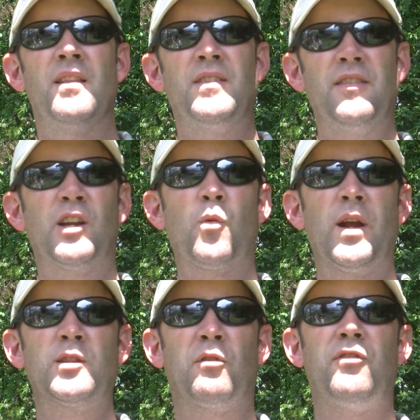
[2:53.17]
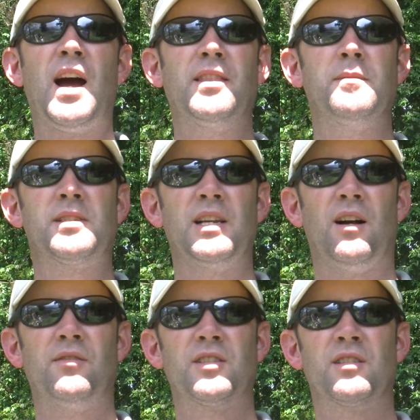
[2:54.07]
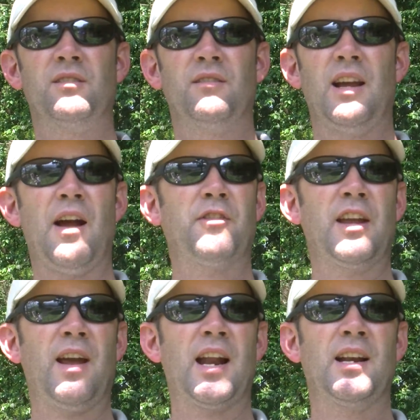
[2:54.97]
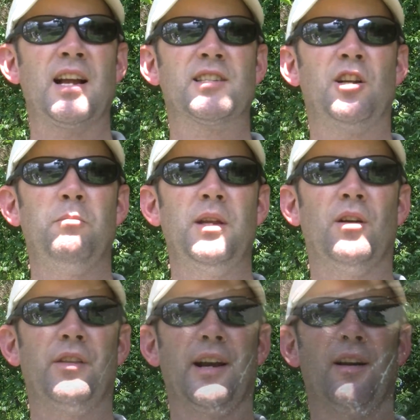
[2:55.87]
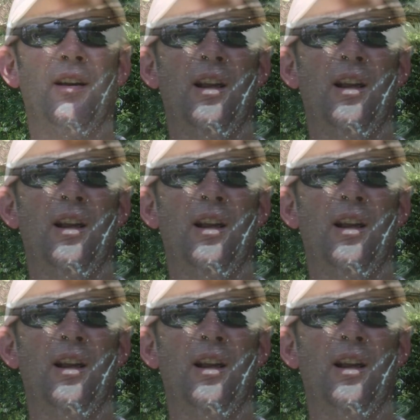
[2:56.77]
Then the queens will find themselves, after they've had a nice little meal there,